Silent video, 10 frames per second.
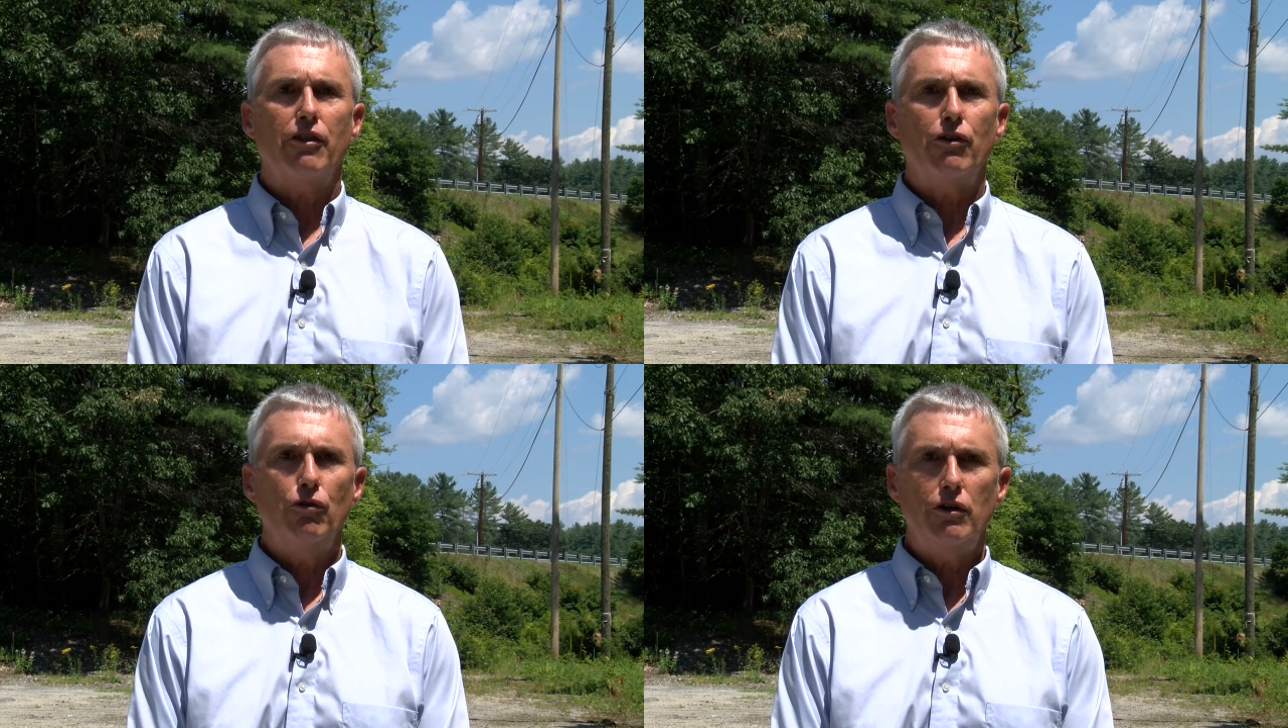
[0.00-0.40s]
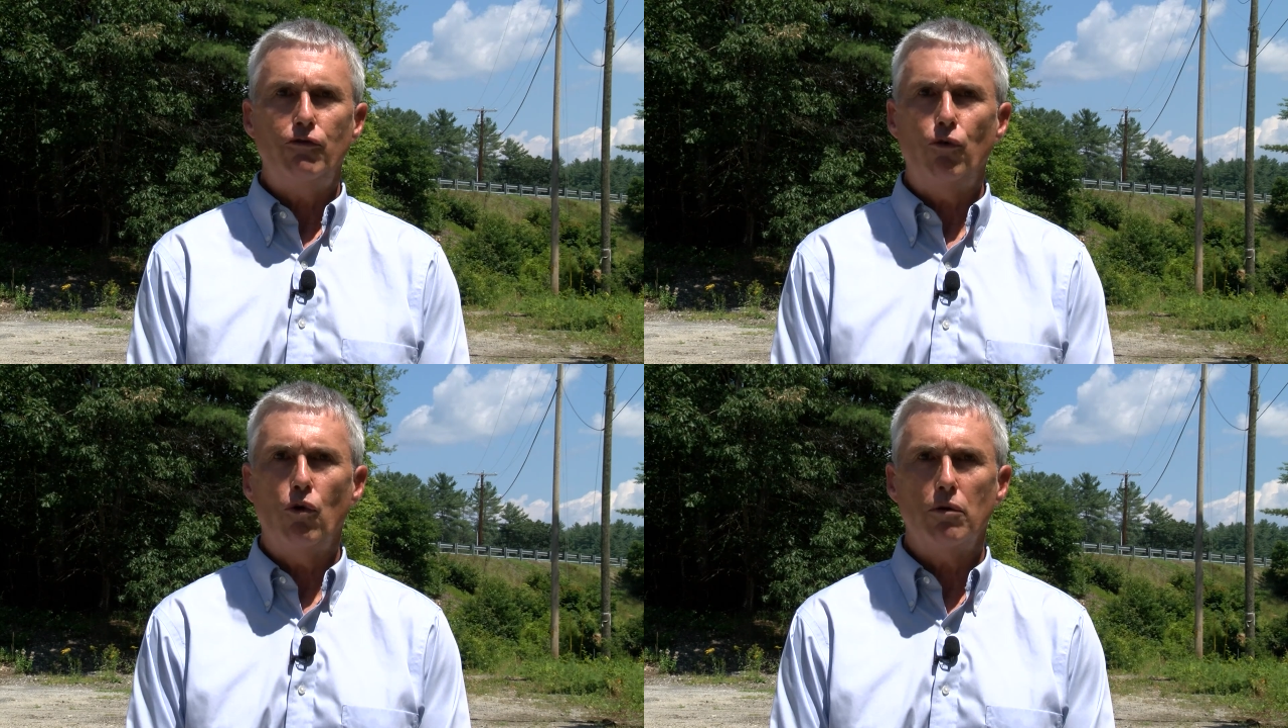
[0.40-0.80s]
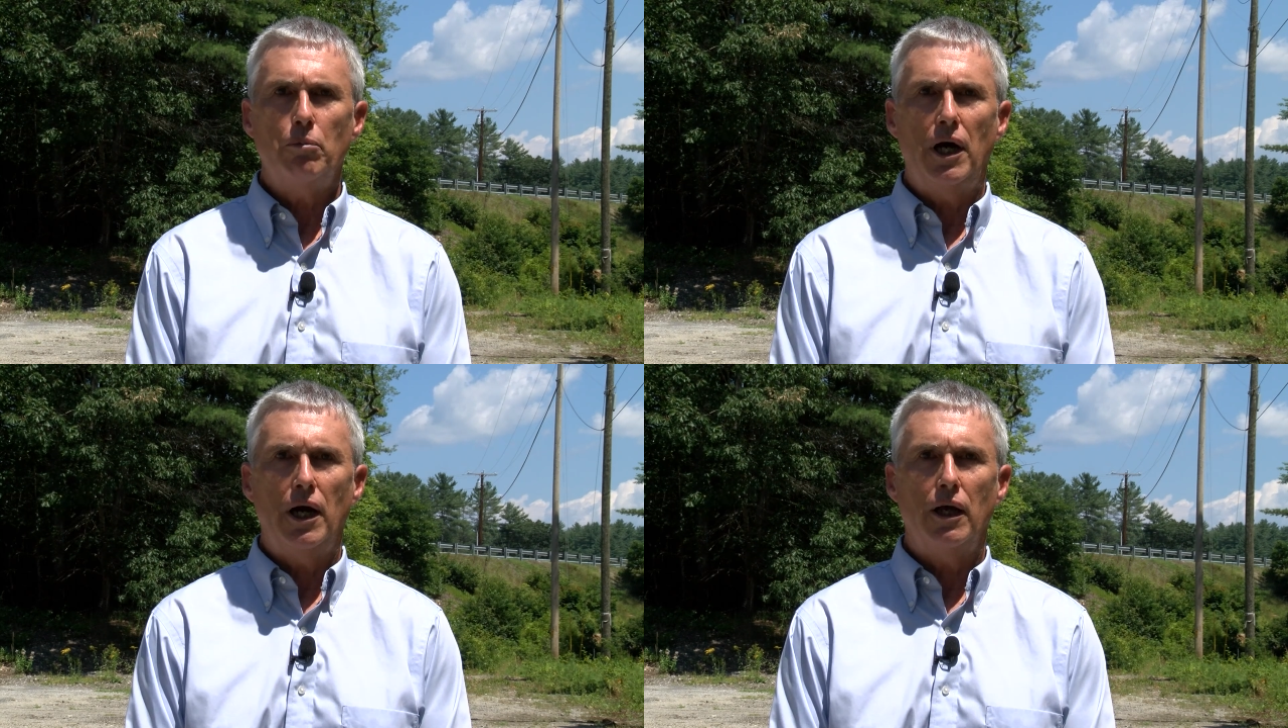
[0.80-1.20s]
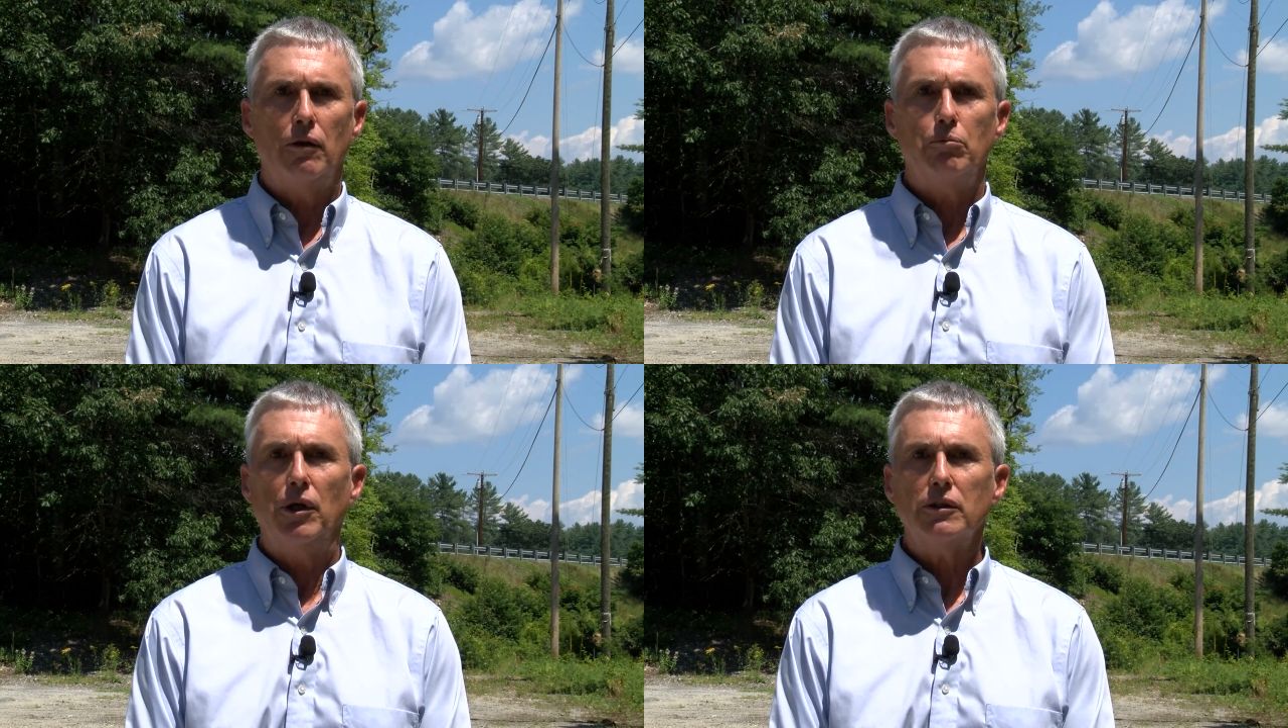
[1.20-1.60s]

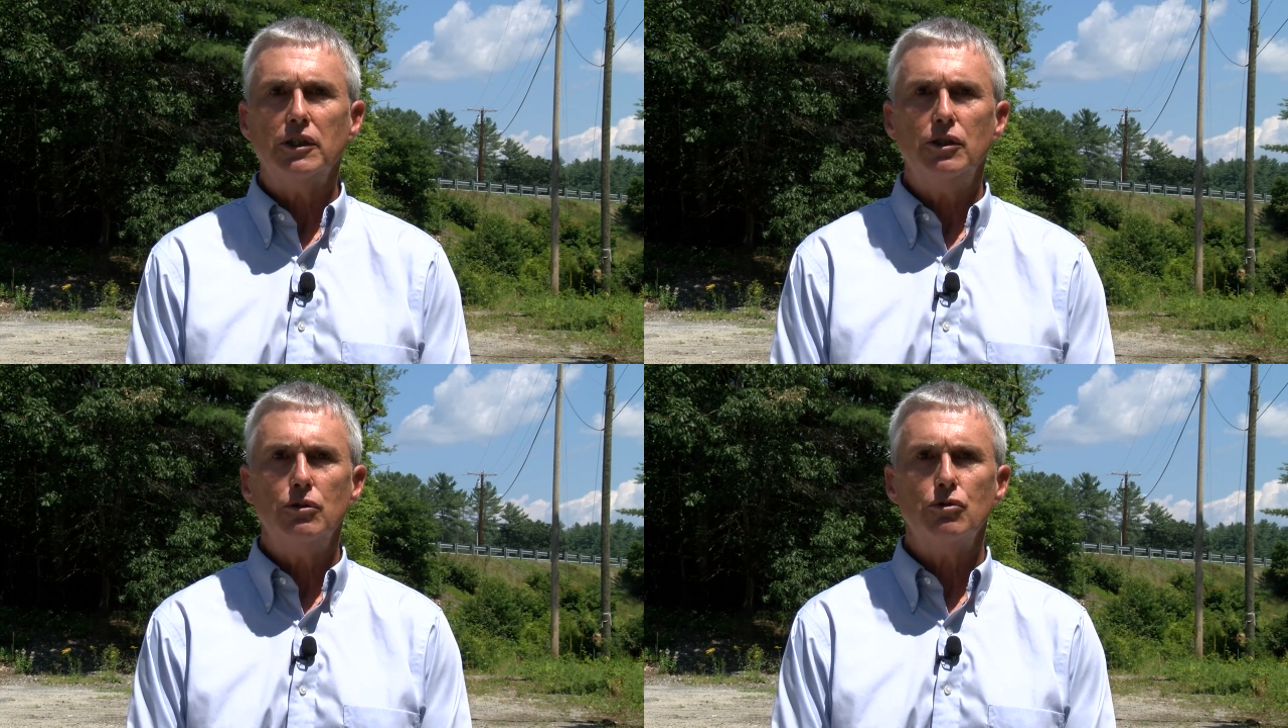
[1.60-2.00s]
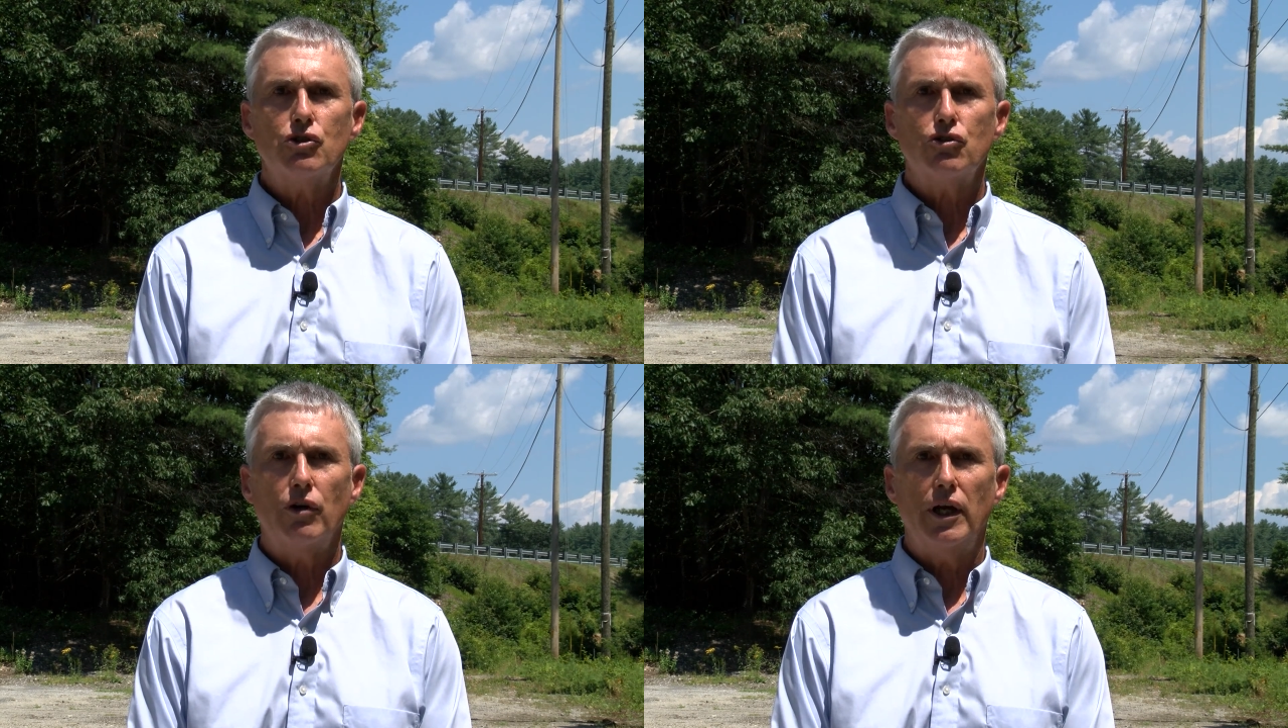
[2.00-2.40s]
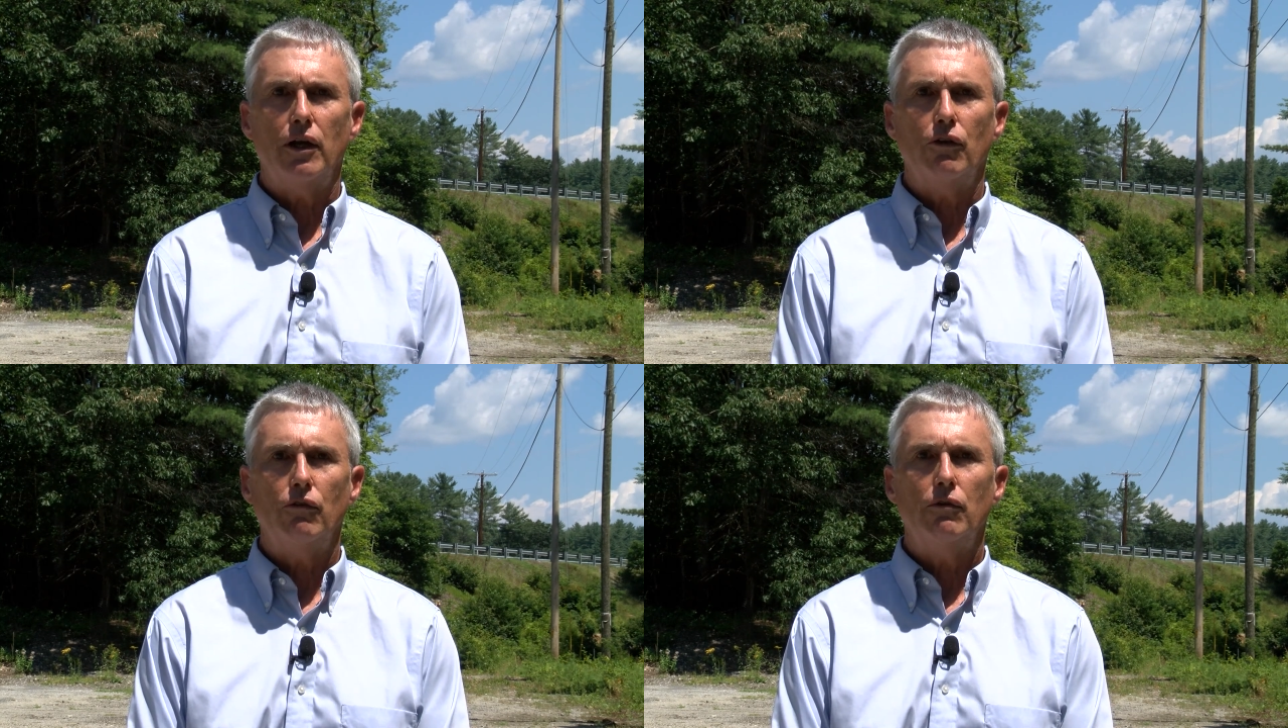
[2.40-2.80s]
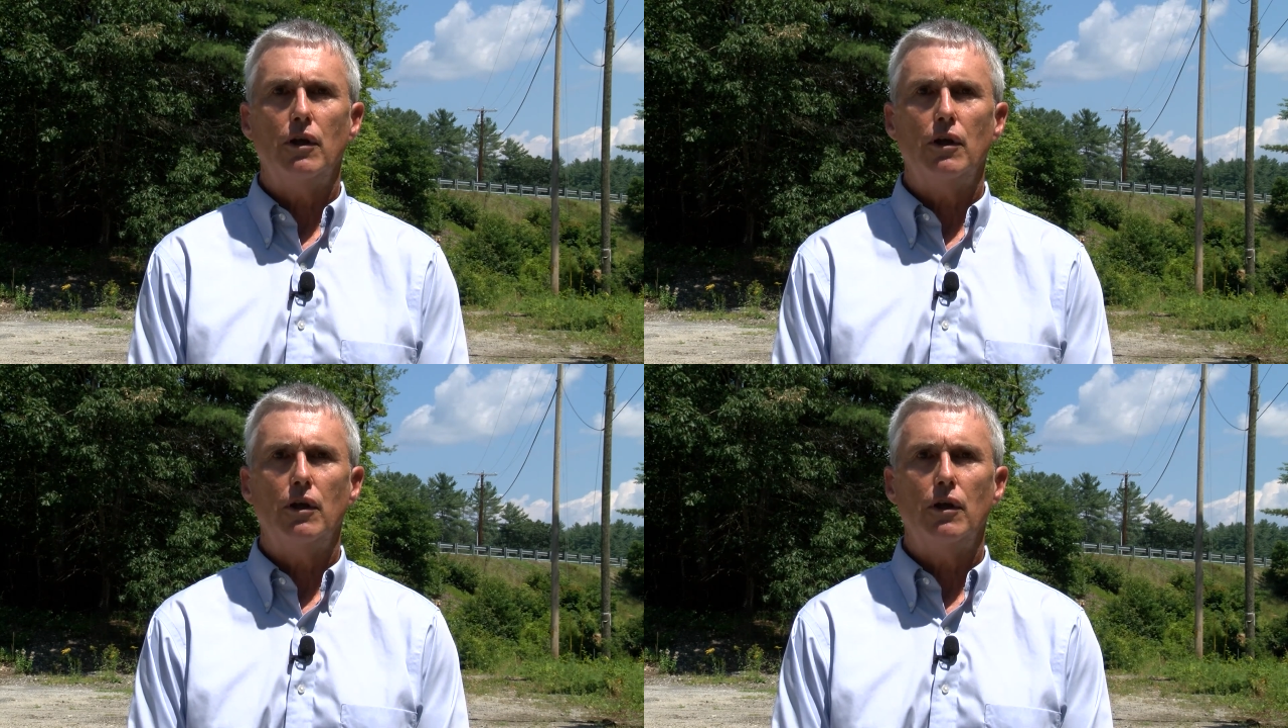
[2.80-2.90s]
34-mile multi-use trail